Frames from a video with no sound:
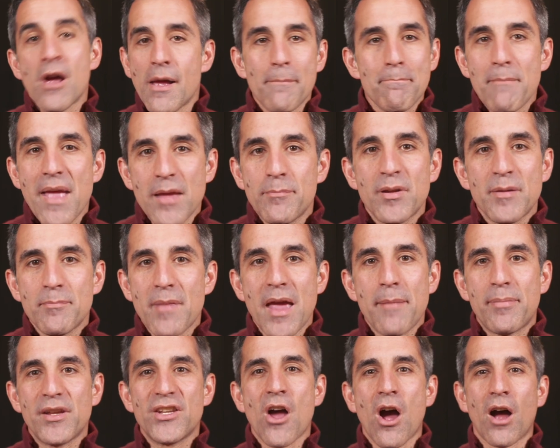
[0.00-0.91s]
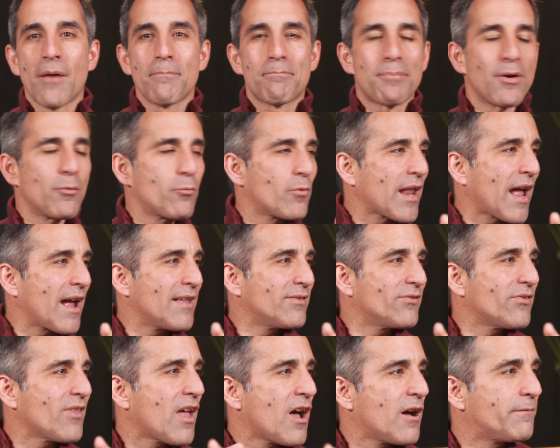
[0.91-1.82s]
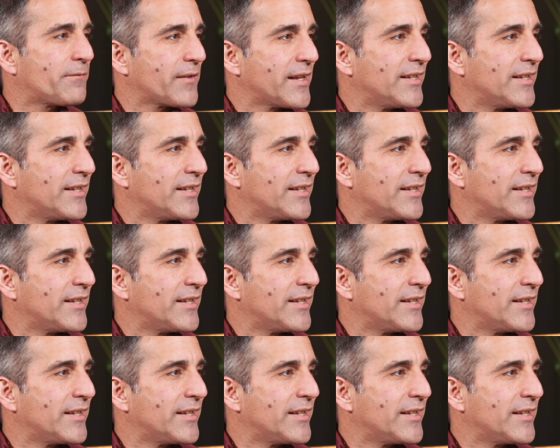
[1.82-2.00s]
Maybe, maybe not. But what I love